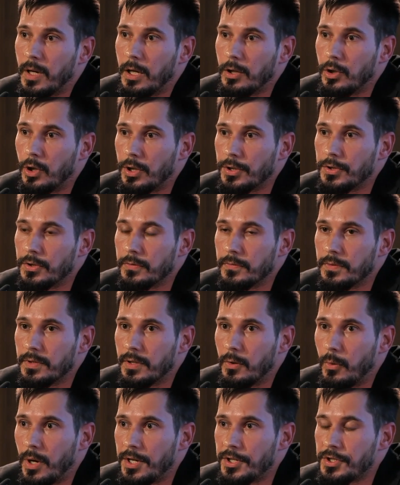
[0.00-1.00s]
A lot of the
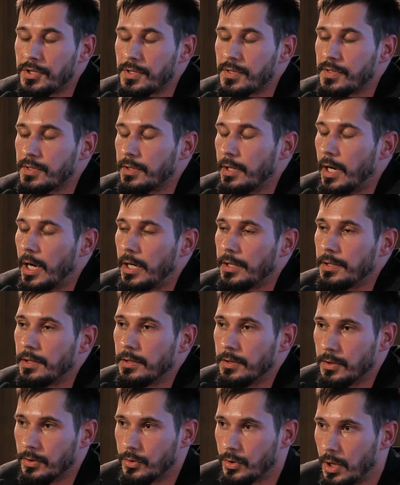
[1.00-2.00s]
questions regarding
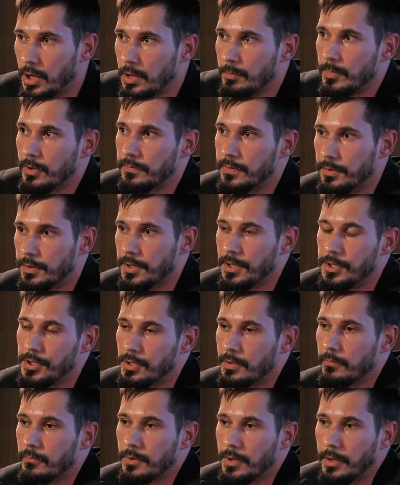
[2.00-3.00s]
the autonomy of the
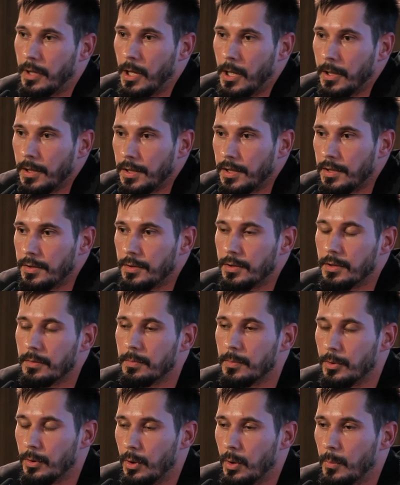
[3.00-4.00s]
region were either
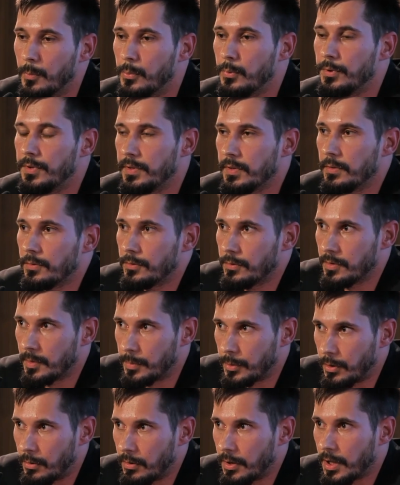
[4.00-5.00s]
put into the
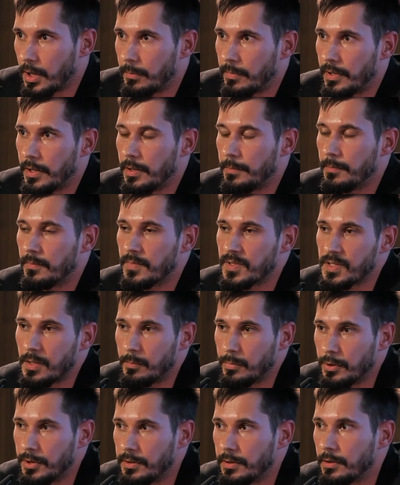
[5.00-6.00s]
program by some
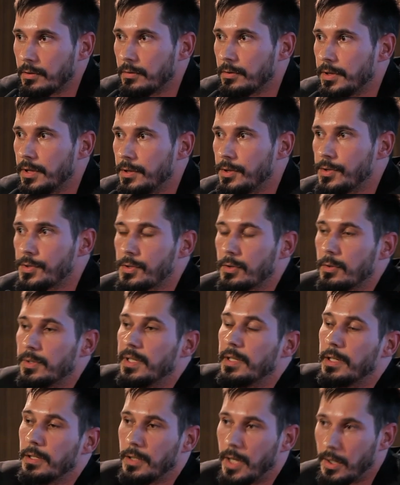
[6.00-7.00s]
political leaders or
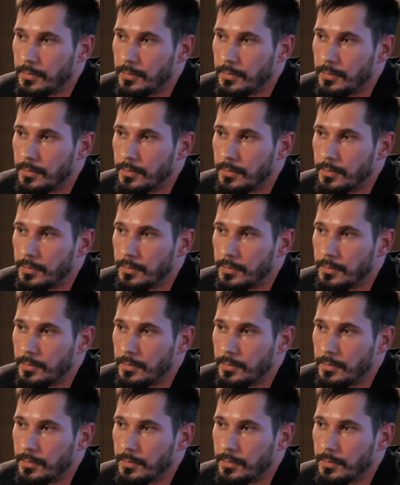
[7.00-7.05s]
taken